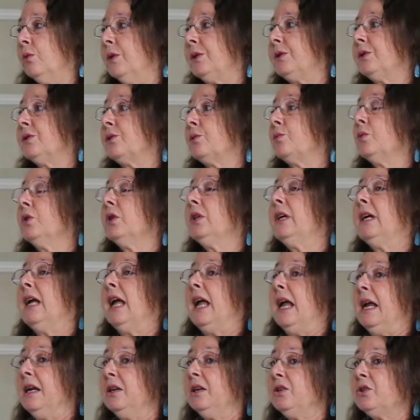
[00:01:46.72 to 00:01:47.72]
which is a
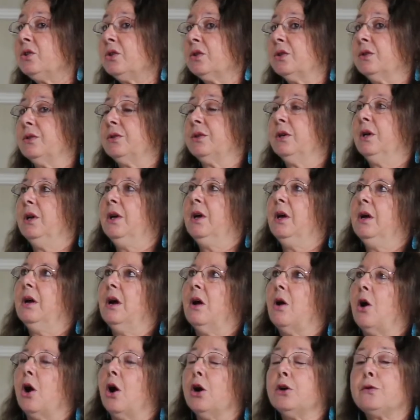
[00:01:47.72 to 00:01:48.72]
really ancient
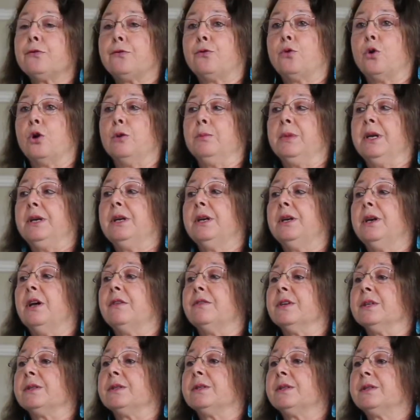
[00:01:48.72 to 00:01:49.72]
art form in and
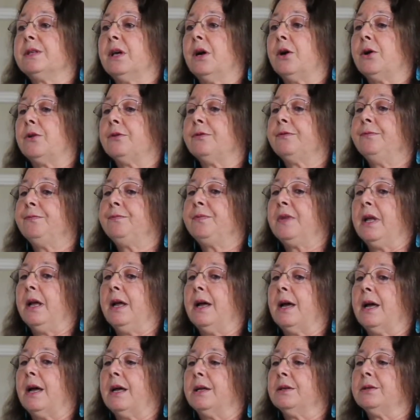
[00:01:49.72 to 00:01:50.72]
of itself.
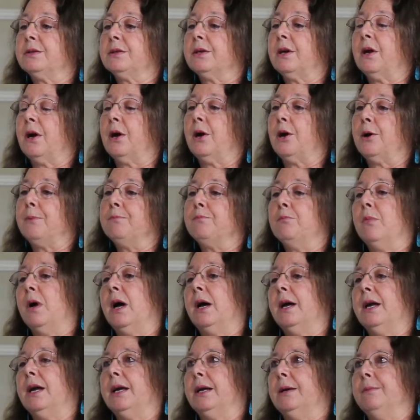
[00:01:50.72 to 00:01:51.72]
And
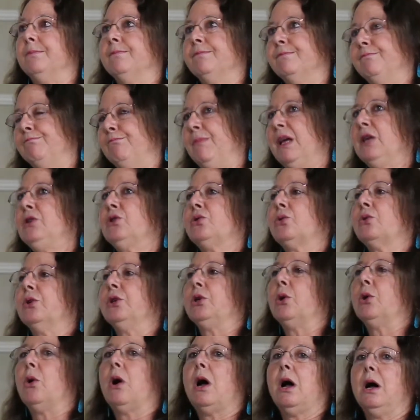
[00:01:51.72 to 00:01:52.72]
my
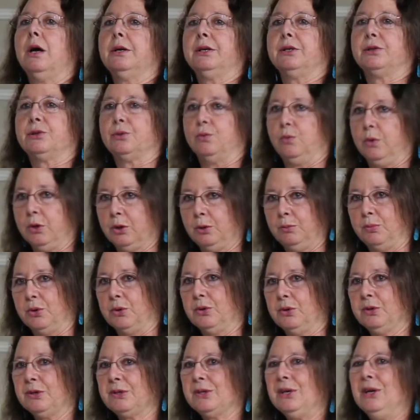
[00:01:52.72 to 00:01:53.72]
mentor, Johannes
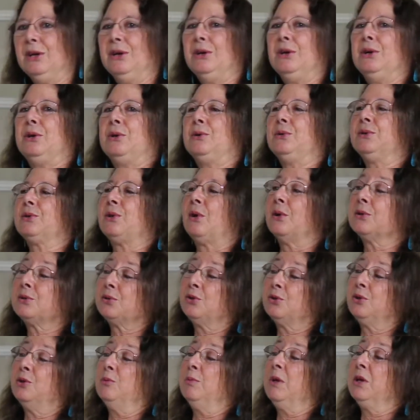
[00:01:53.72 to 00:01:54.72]
Wilbert, who is
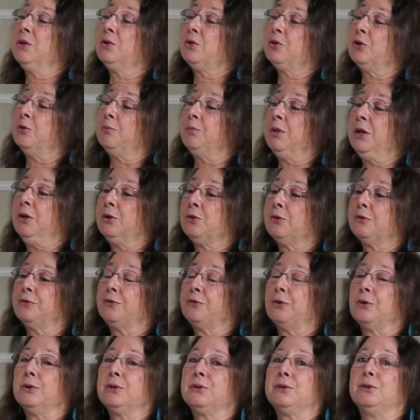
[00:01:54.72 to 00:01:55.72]
also the mentor of Peter
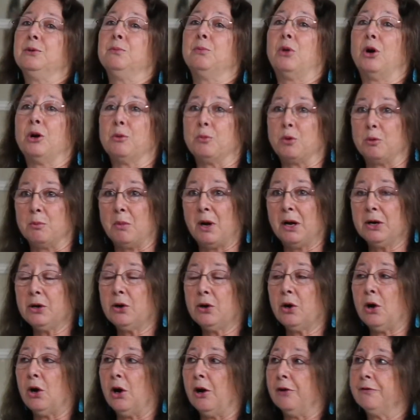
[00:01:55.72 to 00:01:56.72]
First and Barbara
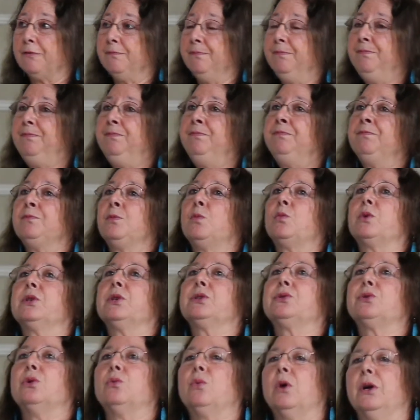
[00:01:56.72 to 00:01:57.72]
Meyerhoff,
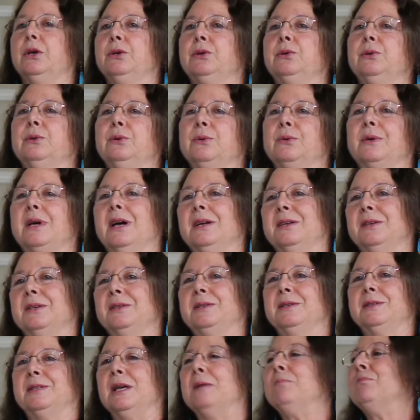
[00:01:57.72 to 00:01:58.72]
was the one who kind
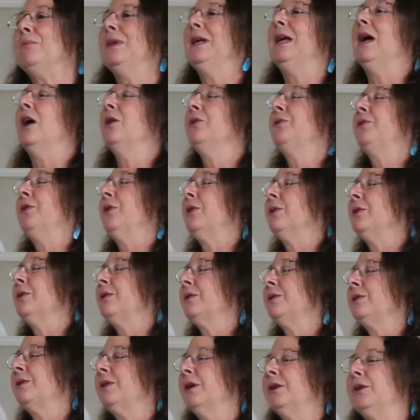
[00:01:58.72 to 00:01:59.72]
of sent me out there
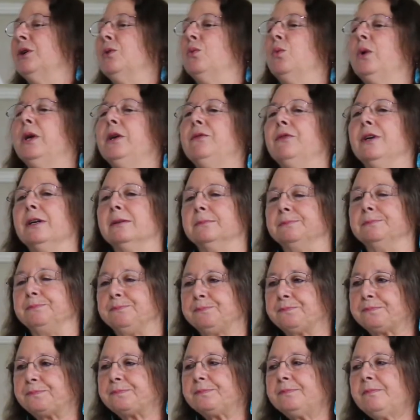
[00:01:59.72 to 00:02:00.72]
to study weaving.
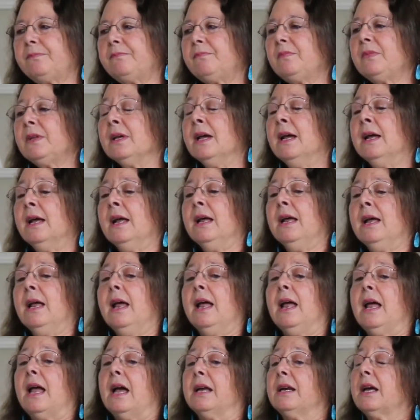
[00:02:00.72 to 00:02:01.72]

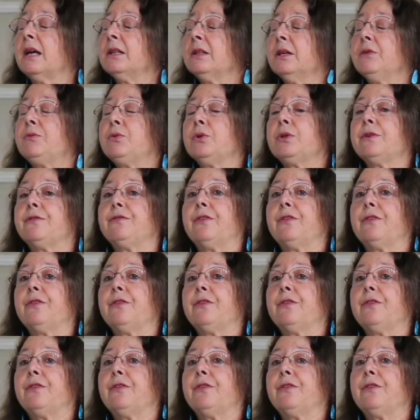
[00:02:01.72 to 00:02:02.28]
And I lived with a